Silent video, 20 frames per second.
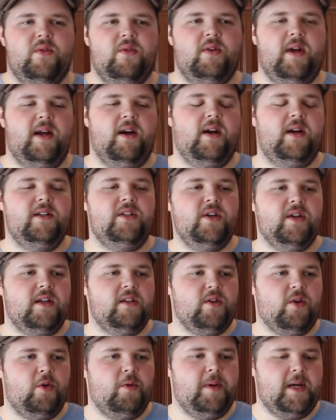I took out
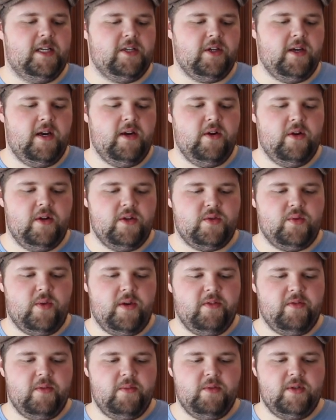the whole batch, and I noticed
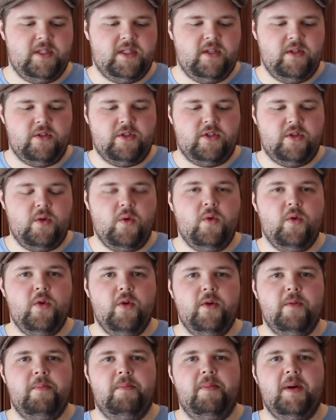one of them was still
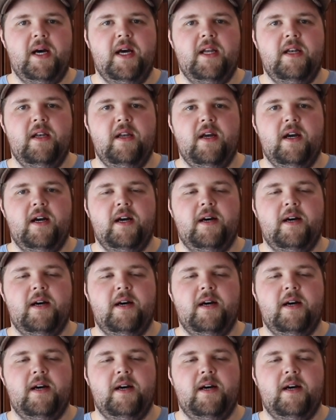scored, but